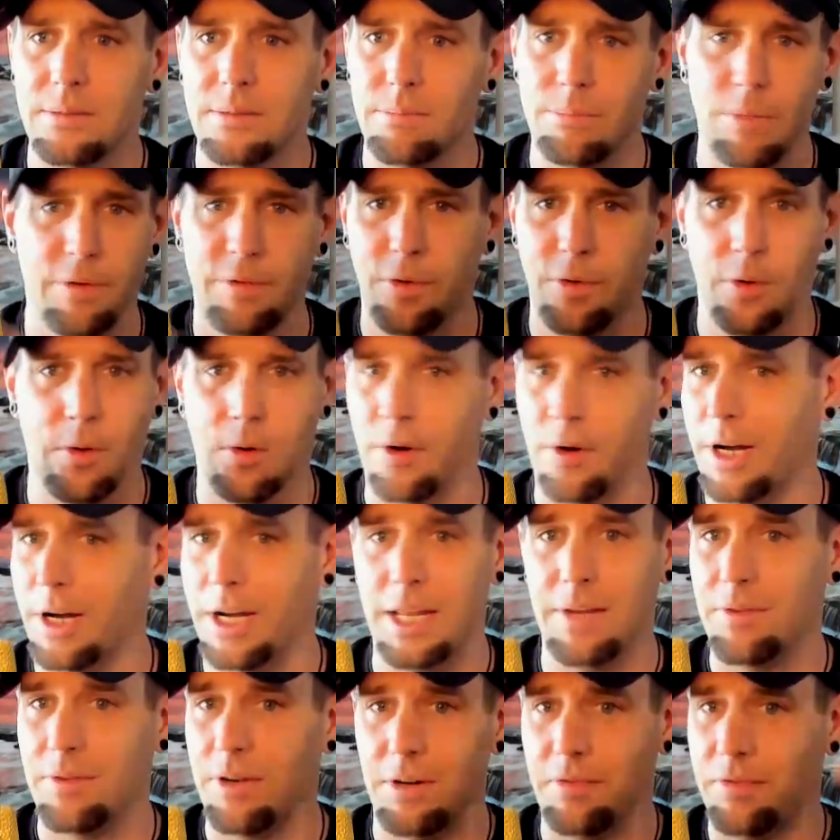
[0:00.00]
before it
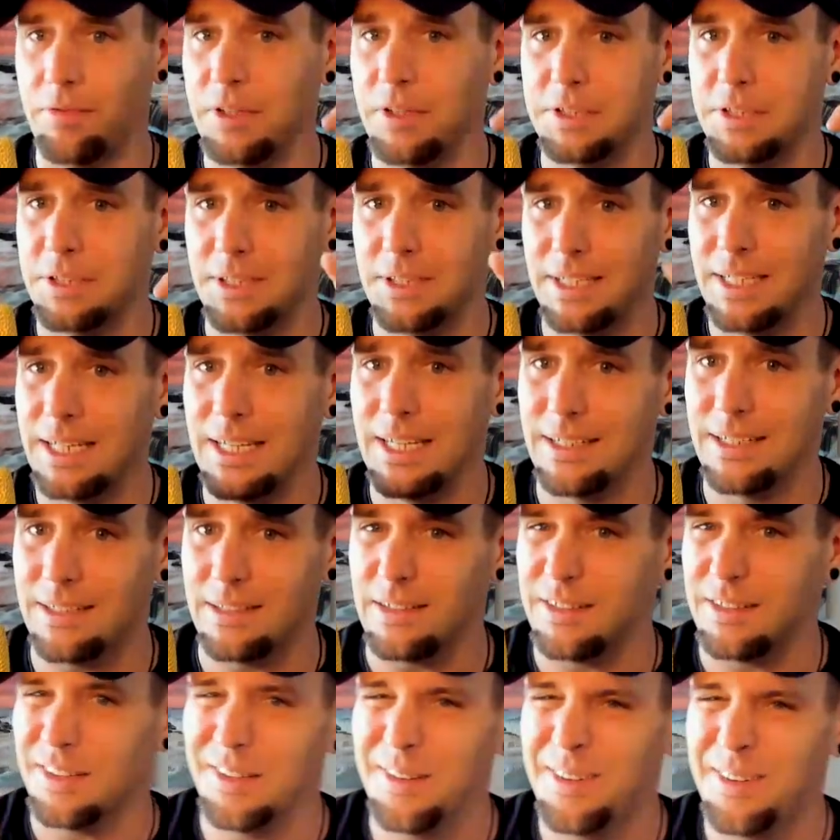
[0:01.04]
even officially
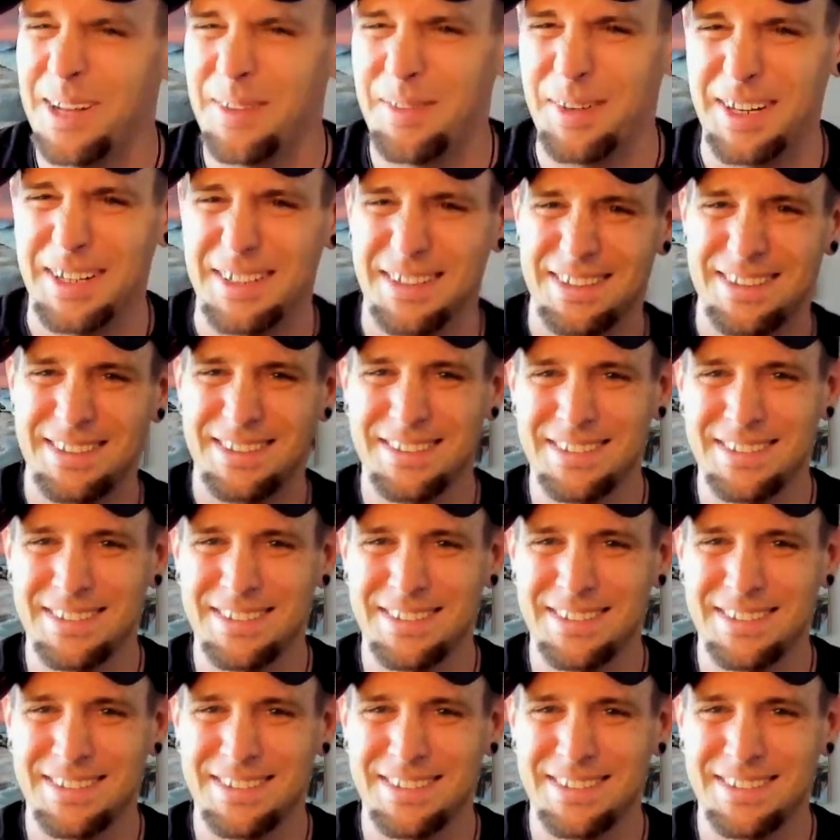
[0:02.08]
ended. You know what I mean?